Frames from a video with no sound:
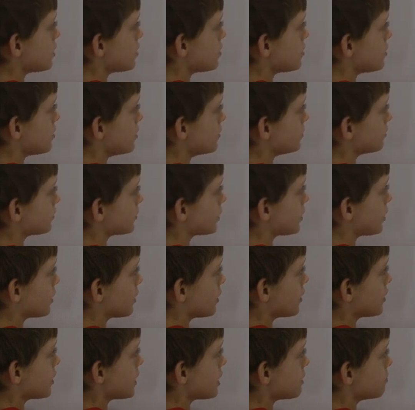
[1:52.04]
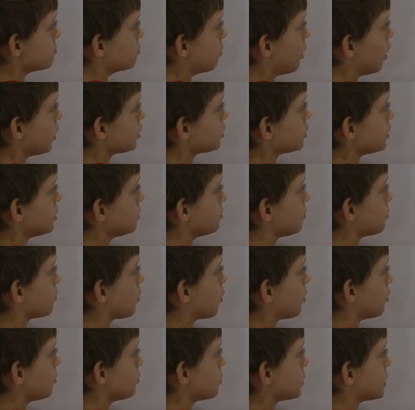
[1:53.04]
the bottom
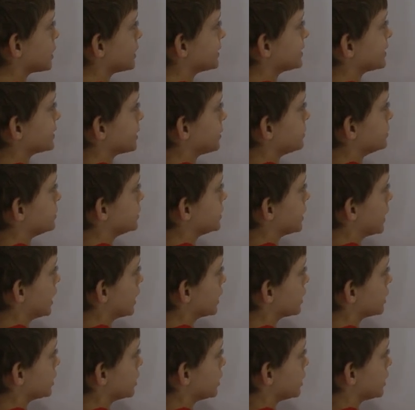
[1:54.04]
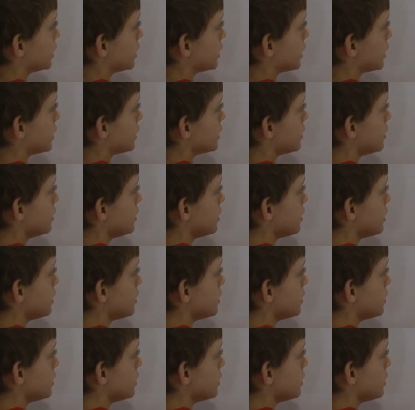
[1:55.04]
one we are subtracting,